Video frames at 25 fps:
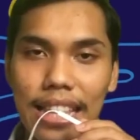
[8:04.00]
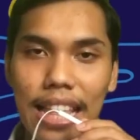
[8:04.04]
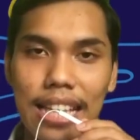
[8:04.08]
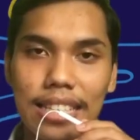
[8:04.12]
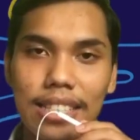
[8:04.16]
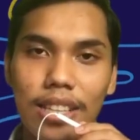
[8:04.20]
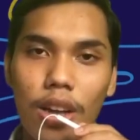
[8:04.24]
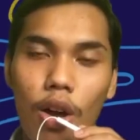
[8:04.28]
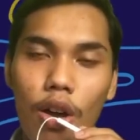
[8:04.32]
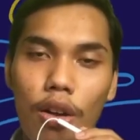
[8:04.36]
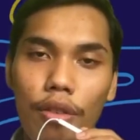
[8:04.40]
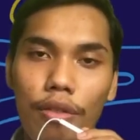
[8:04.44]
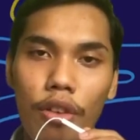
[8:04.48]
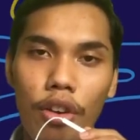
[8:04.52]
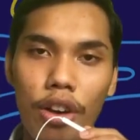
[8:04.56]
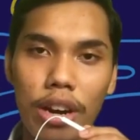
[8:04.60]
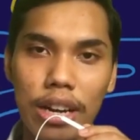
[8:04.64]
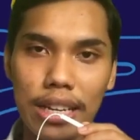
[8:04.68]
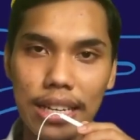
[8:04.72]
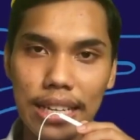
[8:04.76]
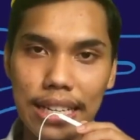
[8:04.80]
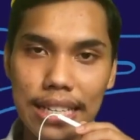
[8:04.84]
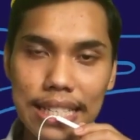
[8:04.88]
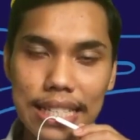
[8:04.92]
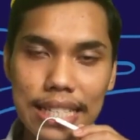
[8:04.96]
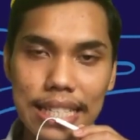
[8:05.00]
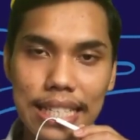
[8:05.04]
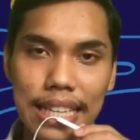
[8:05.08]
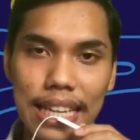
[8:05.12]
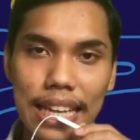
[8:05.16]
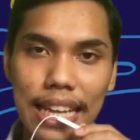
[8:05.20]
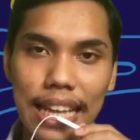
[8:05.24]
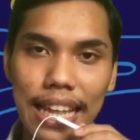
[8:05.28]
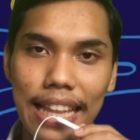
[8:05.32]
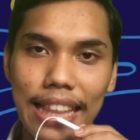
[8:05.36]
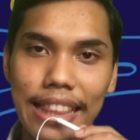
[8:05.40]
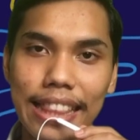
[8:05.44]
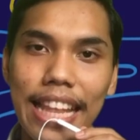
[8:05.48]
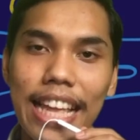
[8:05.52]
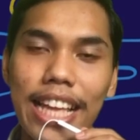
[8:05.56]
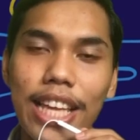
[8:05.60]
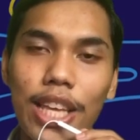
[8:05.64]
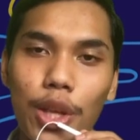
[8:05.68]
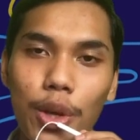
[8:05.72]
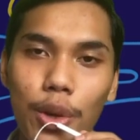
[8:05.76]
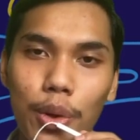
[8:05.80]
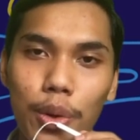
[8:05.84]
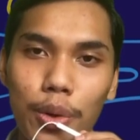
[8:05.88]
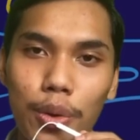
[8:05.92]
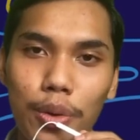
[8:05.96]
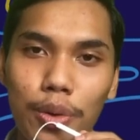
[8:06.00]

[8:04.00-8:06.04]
all for us. Thank you.